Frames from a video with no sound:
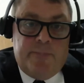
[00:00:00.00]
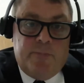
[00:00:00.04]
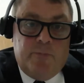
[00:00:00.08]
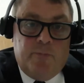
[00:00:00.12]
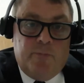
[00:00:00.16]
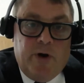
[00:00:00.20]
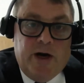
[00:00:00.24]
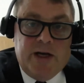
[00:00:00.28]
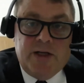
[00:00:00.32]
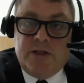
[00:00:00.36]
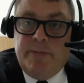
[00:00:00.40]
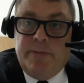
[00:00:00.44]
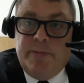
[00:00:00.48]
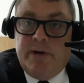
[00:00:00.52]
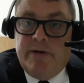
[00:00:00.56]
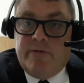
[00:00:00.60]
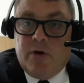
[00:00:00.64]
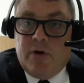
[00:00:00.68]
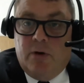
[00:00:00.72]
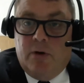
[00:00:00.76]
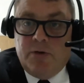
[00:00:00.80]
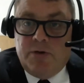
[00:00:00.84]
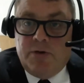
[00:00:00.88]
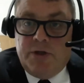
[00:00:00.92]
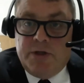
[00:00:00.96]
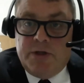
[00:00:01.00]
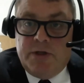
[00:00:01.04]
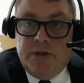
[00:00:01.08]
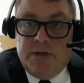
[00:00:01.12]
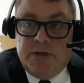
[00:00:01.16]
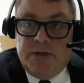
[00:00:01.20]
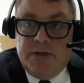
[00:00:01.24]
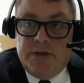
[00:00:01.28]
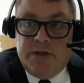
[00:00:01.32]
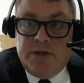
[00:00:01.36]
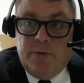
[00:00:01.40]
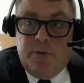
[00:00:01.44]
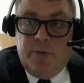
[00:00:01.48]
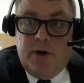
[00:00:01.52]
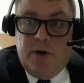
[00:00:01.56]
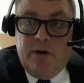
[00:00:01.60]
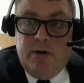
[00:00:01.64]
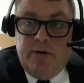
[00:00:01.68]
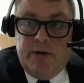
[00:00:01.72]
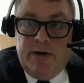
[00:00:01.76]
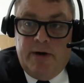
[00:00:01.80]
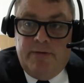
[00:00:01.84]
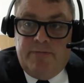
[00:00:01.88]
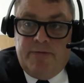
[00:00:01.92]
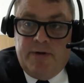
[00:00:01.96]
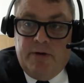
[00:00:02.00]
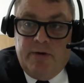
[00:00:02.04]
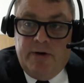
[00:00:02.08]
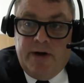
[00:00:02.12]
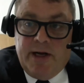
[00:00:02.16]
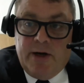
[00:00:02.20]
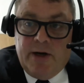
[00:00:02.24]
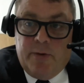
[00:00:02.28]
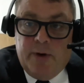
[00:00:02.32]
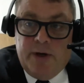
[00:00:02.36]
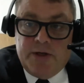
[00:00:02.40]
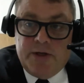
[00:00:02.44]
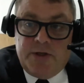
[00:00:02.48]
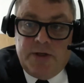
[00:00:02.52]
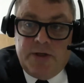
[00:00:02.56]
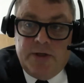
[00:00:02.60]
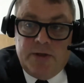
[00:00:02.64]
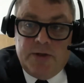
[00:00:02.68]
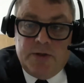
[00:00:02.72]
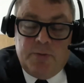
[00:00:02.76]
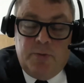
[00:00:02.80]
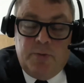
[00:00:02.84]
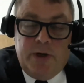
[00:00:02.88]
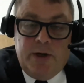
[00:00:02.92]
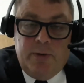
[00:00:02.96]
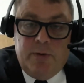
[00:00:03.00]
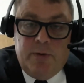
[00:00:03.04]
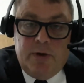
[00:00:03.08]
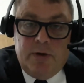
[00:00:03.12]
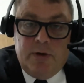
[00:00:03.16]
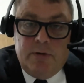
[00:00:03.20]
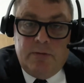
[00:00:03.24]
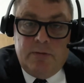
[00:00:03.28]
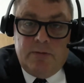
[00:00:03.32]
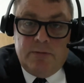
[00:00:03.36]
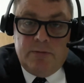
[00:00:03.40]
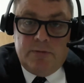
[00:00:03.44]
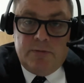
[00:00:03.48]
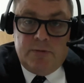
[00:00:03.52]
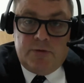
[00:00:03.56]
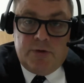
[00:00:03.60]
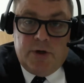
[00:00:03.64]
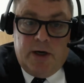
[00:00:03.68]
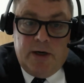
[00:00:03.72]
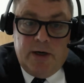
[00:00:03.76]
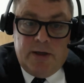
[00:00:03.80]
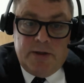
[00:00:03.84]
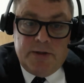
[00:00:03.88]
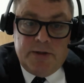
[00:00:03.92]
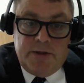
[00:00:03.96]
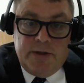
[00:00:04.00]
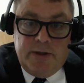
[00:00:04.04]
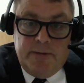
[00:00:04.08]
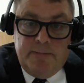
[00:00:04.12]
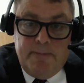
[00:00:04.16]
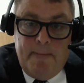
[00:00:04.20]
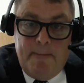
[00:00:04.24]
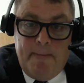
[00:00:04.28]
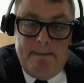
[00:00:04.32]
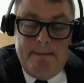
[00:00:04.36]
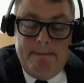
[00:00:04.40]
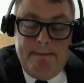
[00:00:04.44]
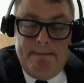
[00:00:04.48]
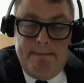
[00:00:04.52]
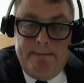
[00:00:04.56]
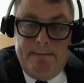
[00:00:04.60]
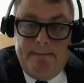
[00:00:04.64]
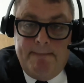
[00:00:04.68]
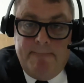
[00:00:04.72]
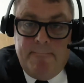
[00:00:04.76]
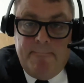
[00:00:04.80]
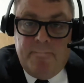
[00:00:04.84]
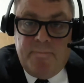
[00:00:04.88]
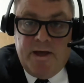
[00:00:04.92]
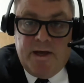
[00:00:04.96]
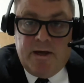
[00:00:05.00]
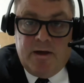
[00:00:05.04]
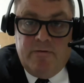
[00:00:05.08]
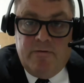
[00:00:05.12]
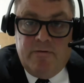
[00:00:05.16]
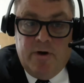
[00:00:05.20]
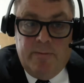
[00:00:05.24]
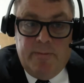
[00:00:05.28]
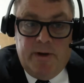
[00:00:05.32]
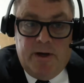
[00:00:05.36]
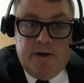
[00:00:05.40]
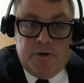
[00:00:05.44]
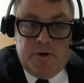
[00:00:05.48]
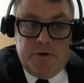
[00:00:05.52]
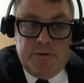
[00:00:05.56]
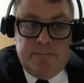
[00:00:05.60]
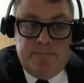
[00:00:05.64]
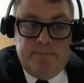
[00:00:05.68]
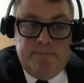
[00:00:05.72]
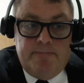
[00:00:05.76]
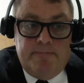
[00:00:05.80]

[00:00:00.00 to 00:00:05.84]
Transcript: raised a bit of consciousness, as it were, and if there are any questions, we will try and answer them. Thank you very much.